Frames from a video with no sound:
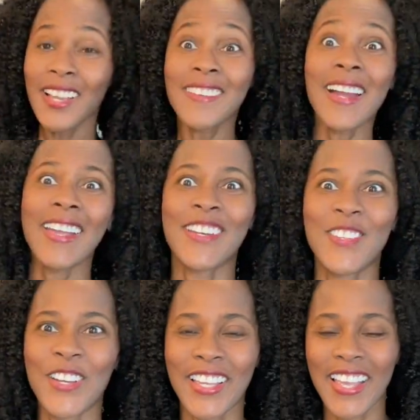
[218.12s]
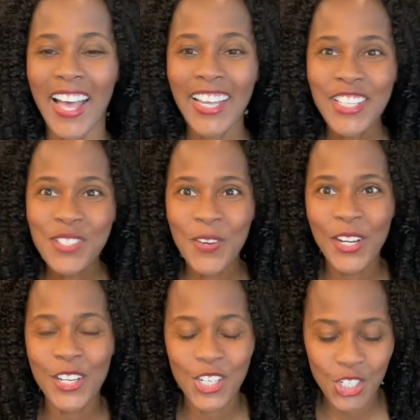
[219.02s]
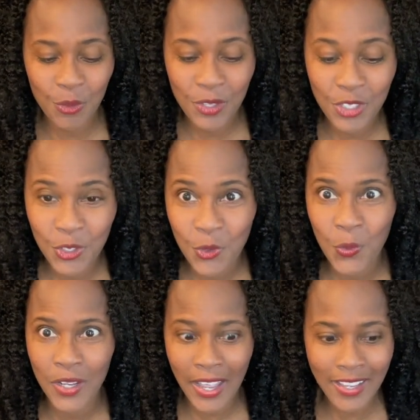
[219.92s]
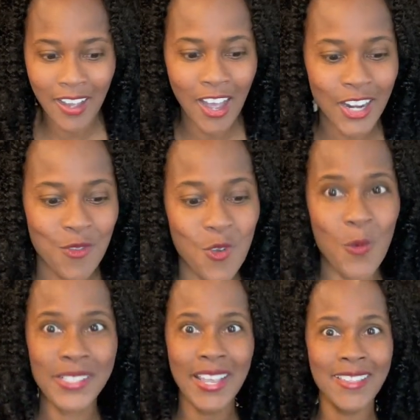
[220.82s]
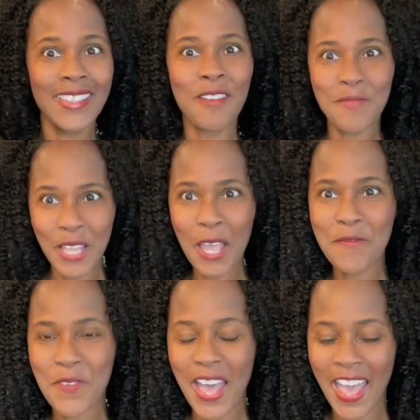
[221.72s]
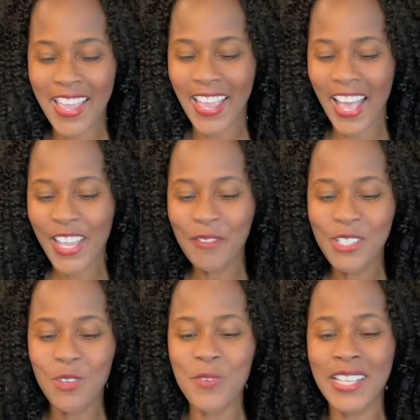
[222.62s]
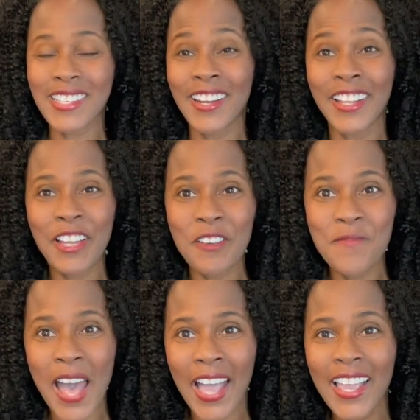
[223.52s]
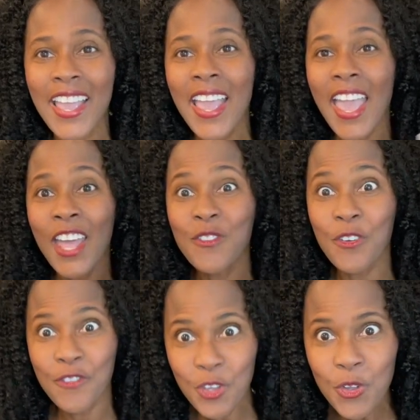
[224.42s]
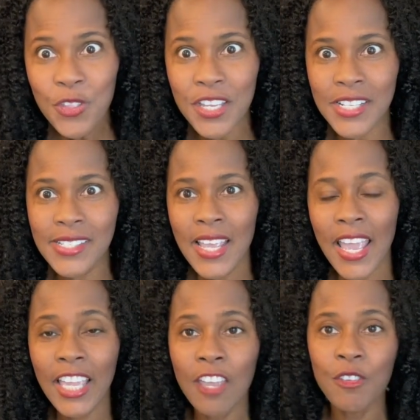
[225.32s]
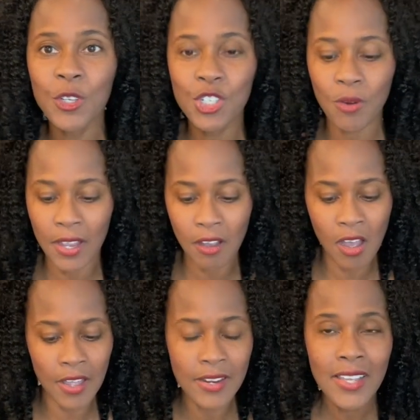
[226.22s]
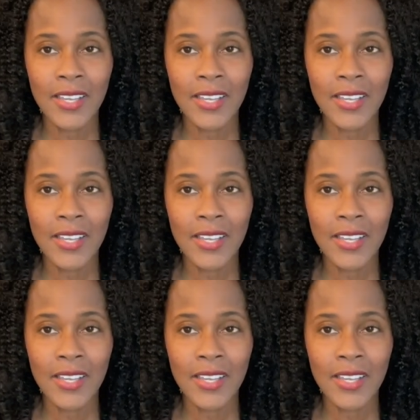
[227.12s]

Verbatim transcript: All right, look, I just wanted to share with you what I got and what was in that black bag. I am super excited to come back and review this and give you a try on.